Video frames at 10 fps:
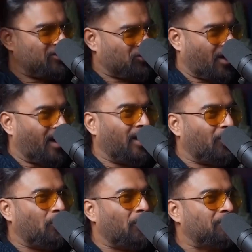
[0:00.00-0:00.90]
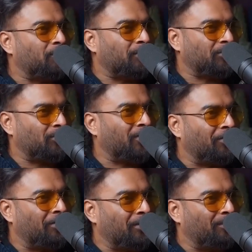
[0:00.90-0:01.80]
child who wants to pursue a
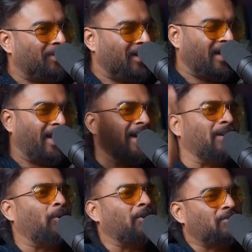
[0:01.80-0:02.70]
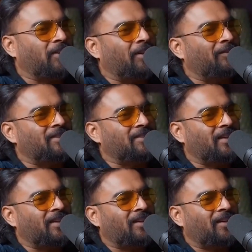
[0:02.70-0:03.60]
dream and wants to convince
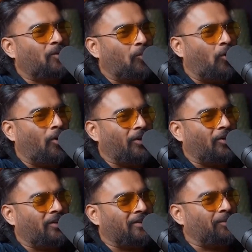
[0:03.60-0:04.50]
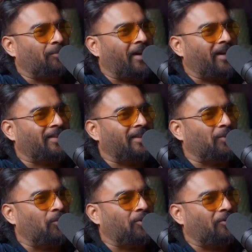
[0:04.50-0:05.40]
their ward or their parent that they
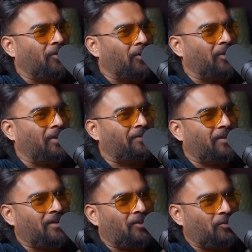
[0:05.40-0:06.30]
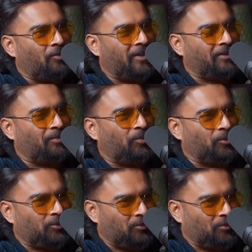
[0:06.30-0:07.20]
want to follow a different route as
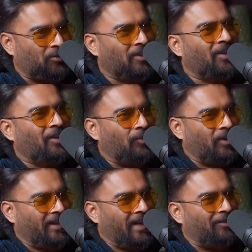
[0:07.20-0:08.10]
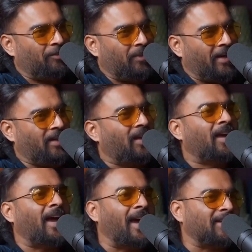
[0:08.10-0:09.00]
opposed to what they have in mind
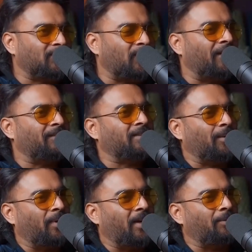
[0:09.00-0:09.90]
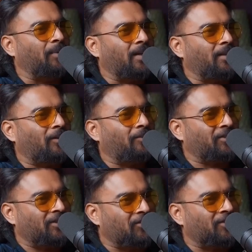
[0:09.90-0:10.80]
has to have this Abba nahi manenge
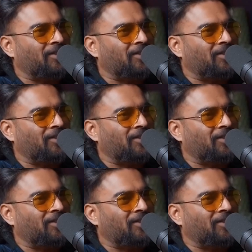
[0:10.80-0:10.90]
conversation,